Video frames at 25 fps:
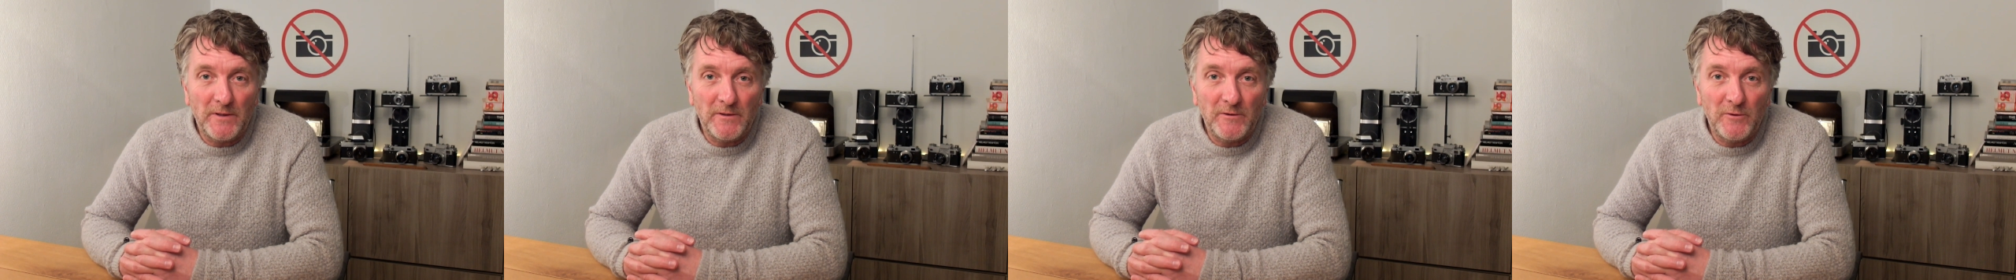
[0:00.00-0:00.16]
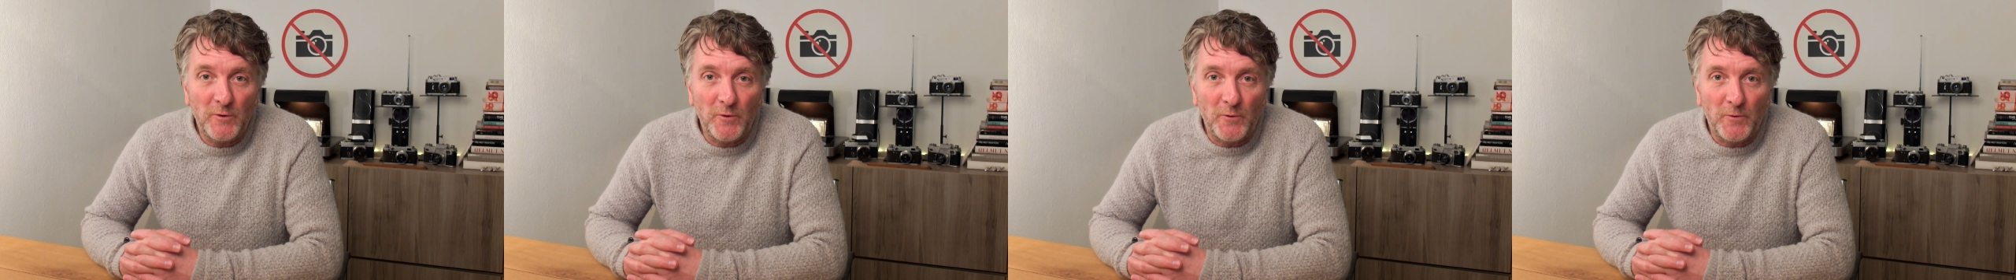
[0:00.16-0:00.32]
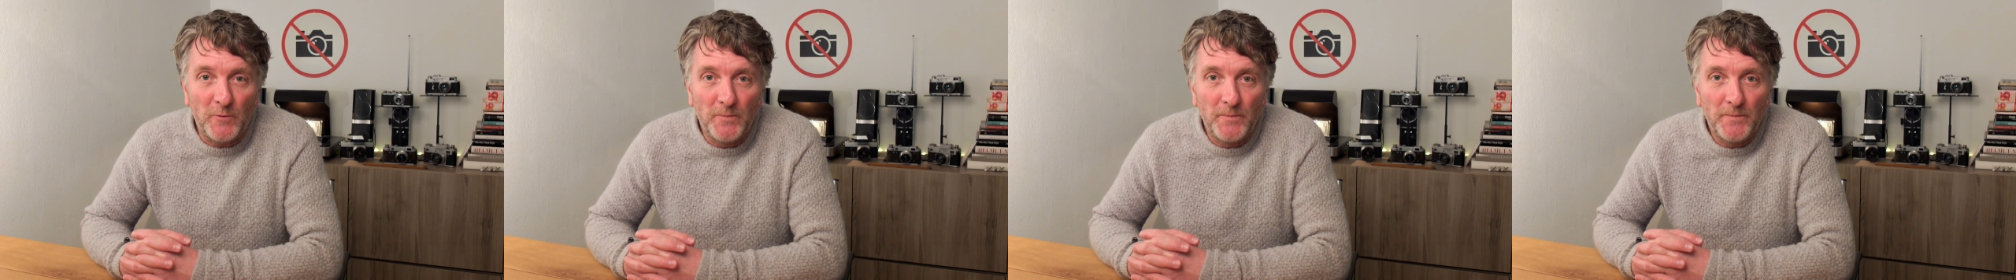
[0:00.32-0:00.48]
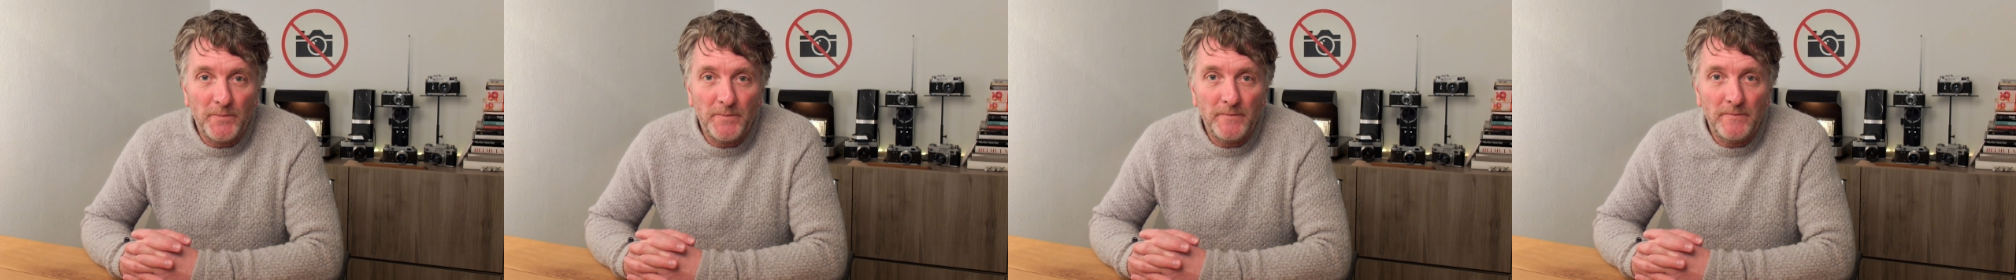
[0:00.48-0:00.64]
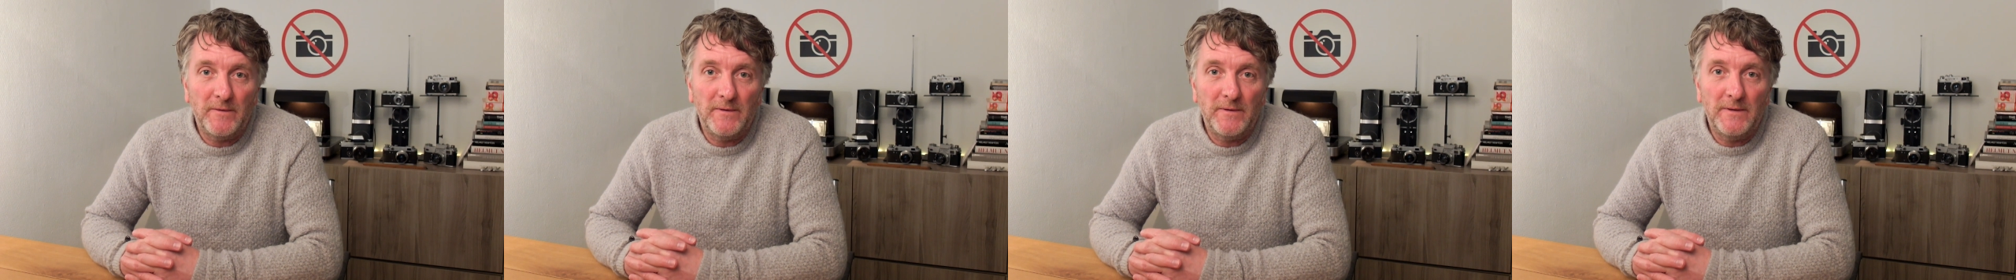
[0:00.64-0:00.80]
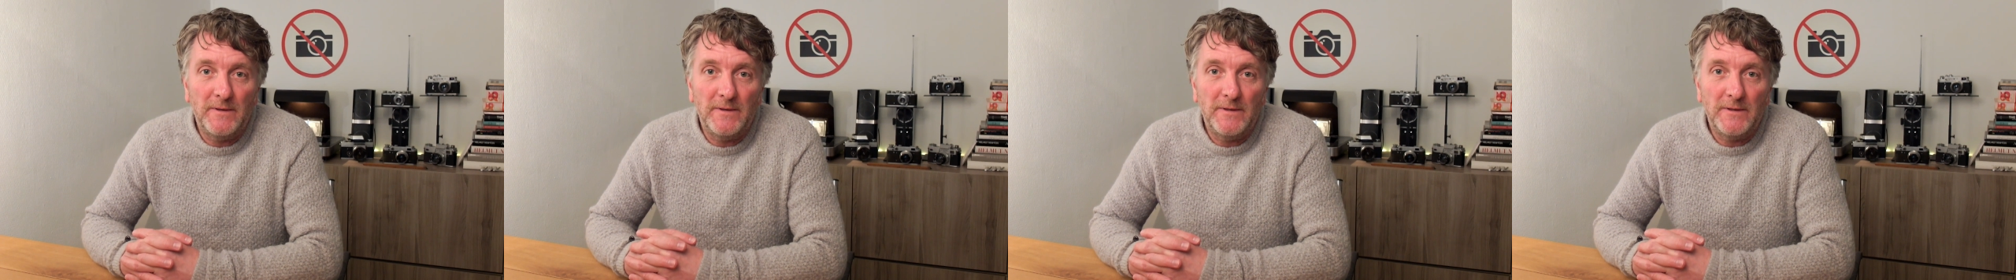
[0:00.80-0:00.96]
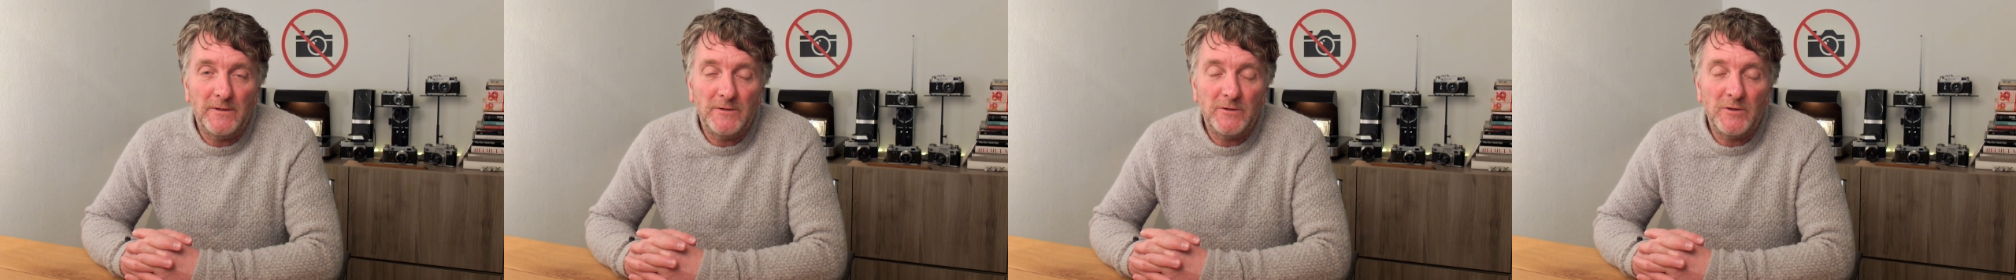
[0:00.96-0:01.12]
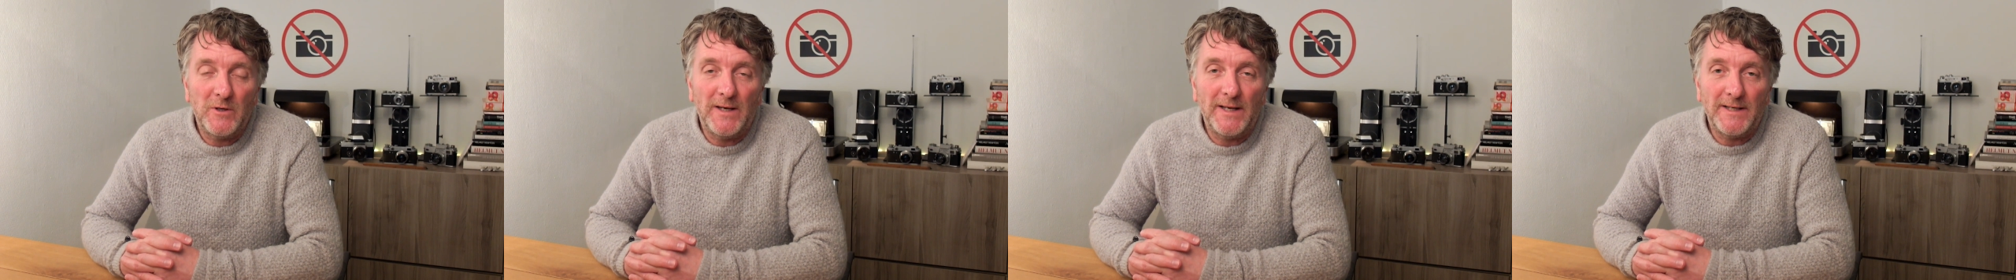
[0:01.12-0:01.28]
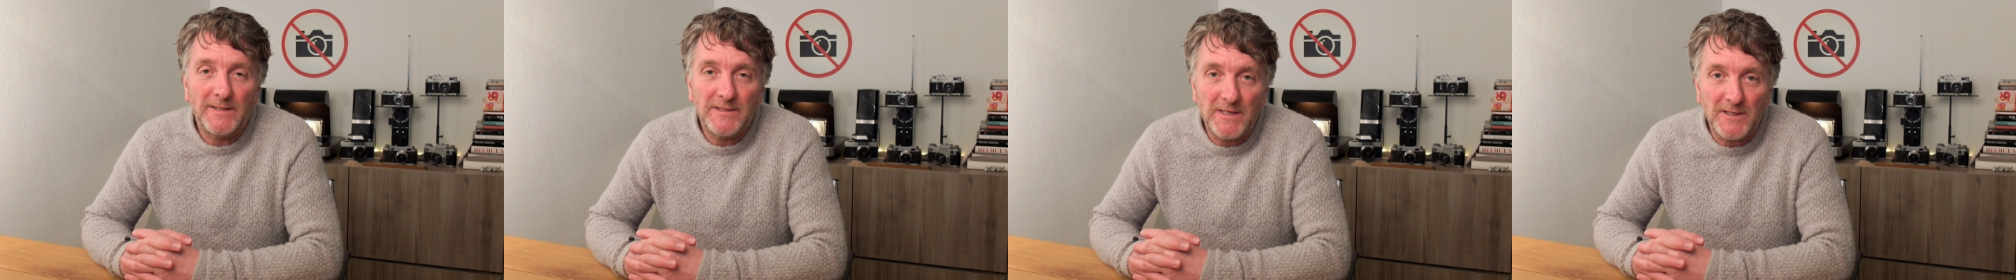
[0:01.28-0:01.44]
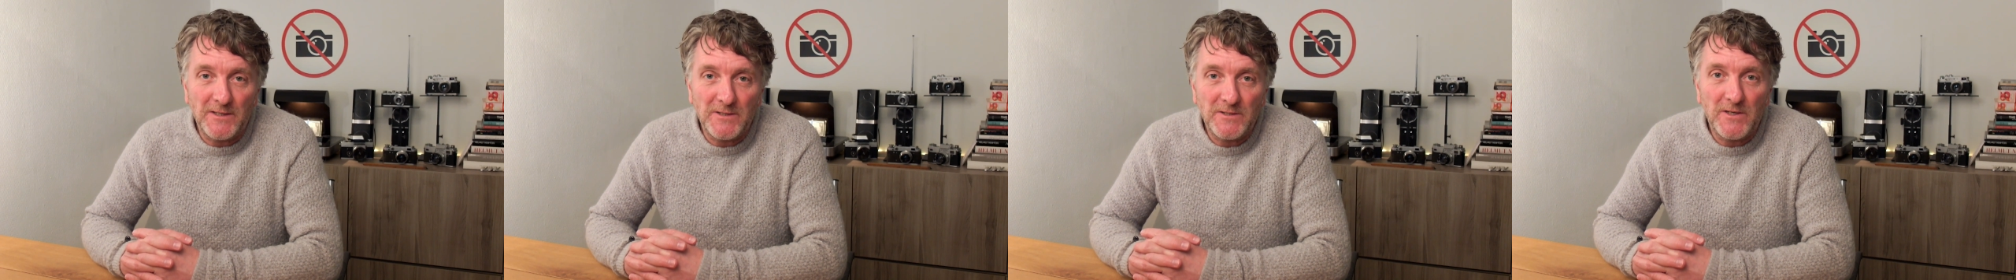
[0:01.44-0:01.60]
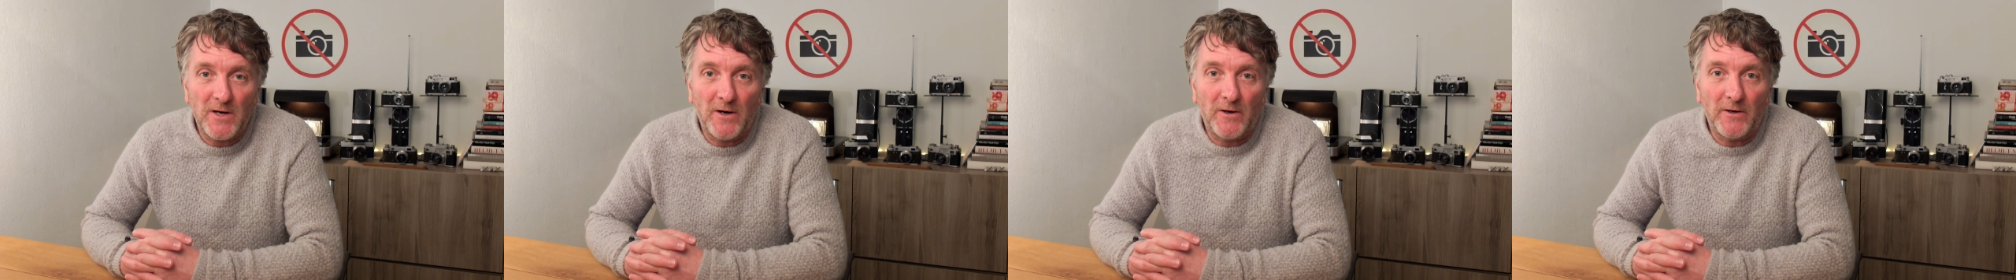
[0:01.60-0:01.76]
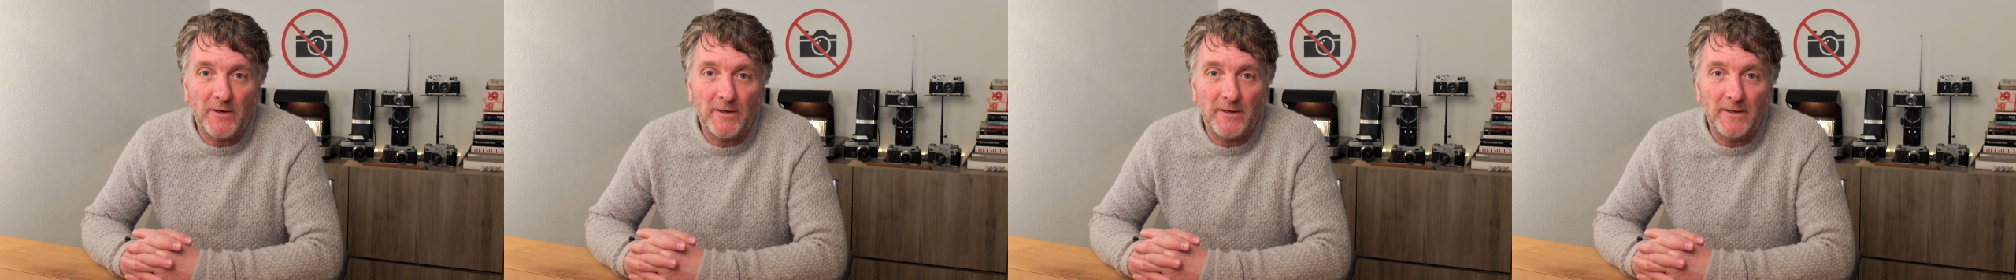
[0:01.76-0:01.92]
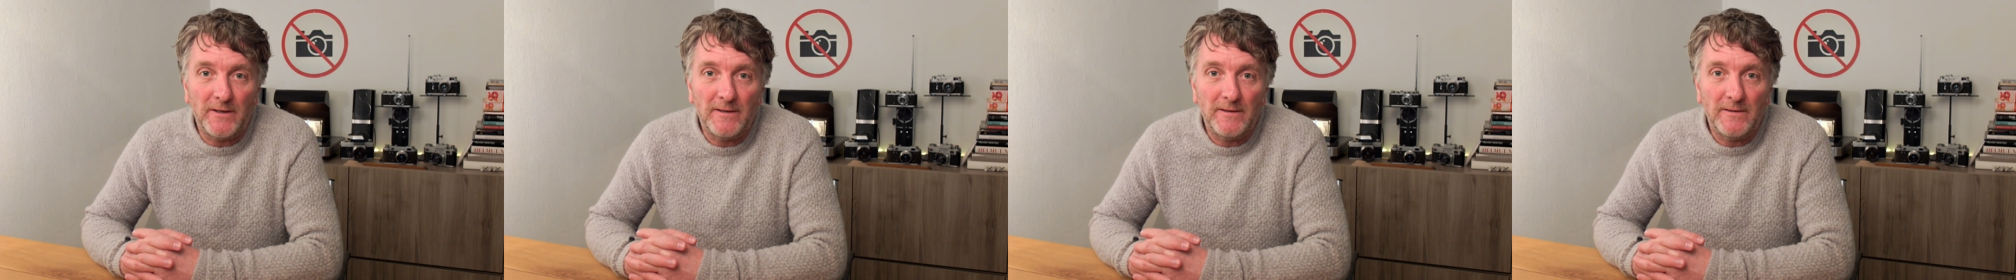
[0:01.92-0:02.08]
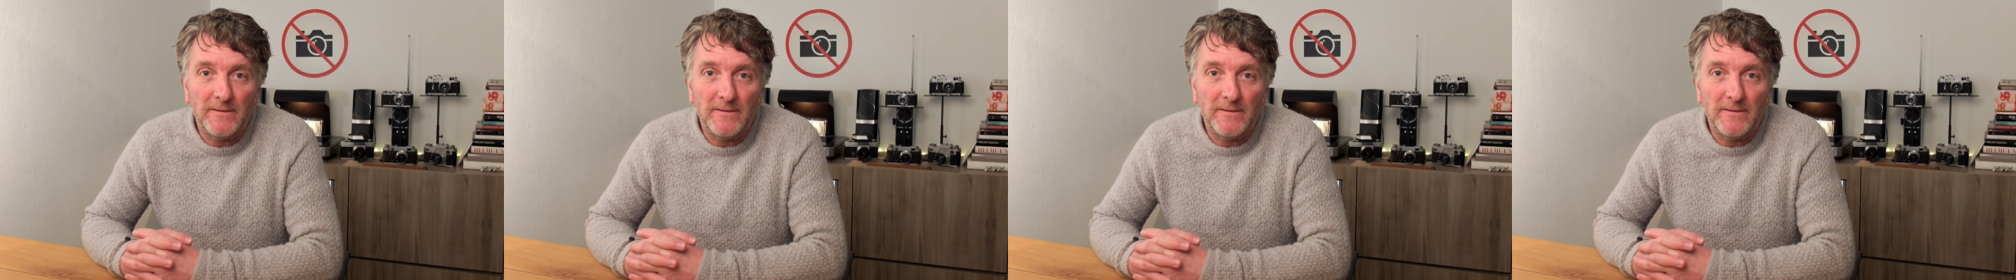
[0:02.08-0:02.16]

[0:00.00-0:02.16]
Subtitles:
two? So let's get started.